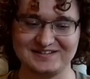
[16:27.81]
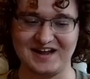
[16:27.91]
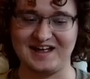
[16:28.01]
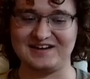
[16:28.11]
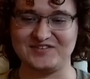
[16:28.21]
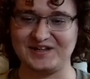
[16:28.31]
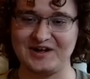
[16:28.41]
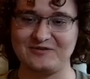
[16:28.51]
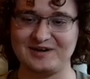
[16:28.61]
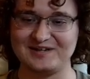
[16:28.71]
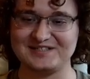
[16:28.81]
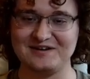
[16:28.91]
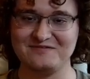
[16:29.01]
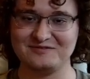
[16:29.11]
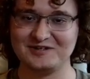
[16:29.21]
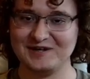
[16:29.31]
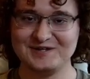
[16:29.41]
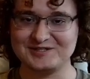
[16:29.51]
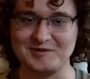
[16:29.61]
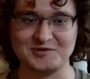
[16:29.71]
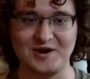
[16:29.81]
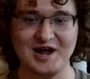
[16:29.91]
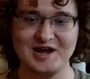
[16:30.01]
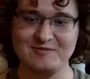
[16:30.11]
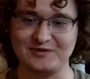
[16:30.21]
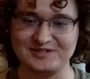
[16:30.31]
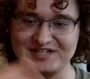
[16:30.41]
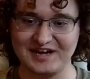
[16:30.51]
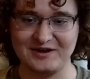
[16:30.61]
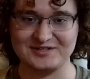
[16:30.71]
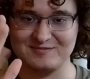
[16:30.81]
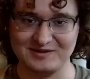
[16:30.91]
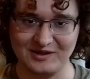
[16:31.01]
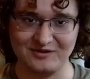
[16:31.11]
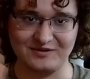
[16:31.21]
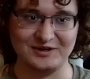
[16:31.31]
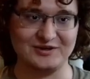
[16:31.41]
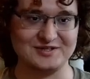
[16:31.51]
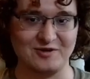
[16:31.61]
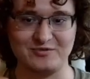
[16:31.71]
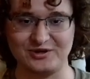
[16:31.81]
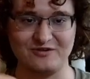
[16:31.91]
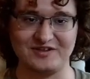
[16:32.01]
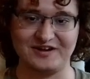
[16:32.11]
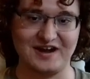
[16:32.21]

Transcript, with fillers: And if you like what my stuff, subscribe or check out some of the other videos I'll put over there.